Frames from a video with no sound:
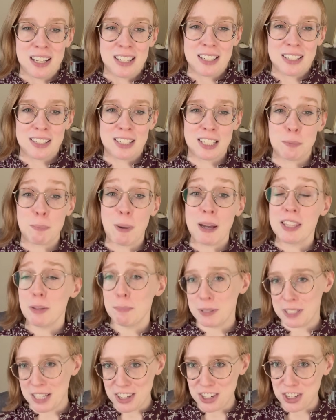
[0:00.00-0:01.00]
Despite the
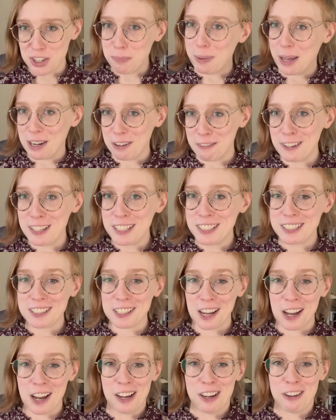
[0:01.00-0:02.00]
potential benefits
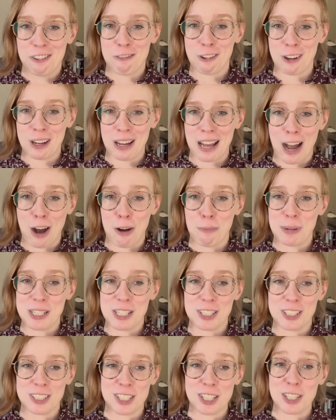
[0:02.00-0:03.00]
of how
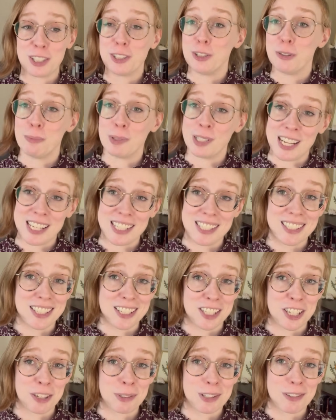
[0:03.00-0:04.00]
Matilda illuminates
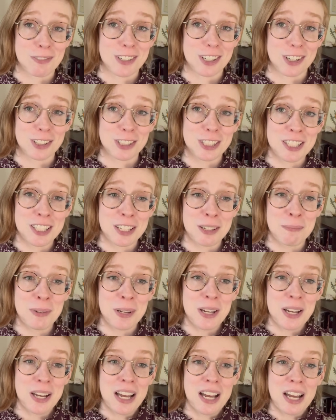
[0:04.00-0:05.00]
systems of adultism,
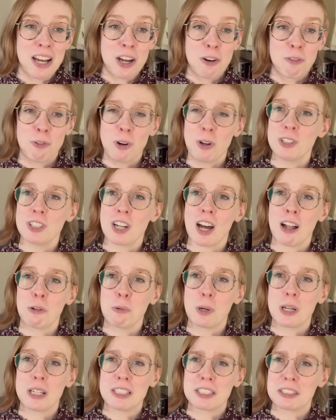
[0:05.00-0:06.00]
Roald Dahl
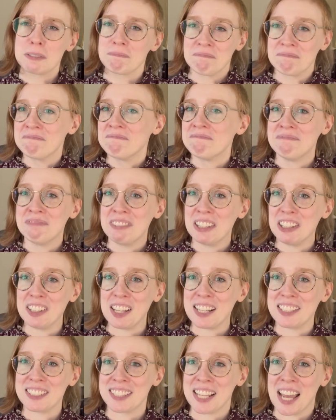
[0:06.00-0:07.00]
was,
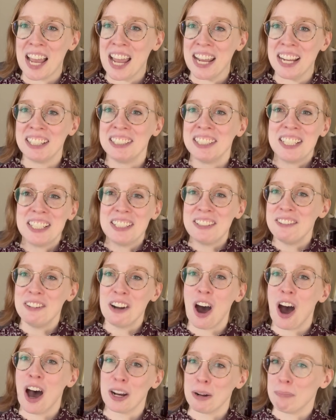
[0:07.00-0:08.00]
let's say,
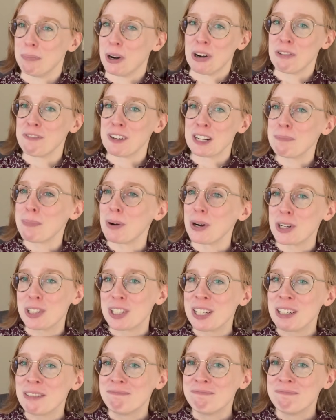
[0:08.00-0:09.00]
not a perfect
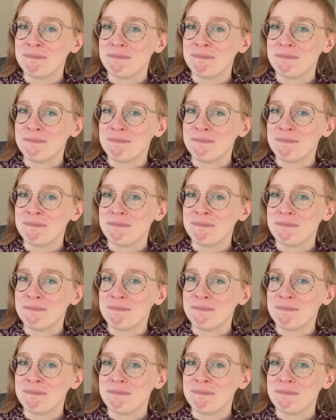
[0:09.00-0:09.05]
person.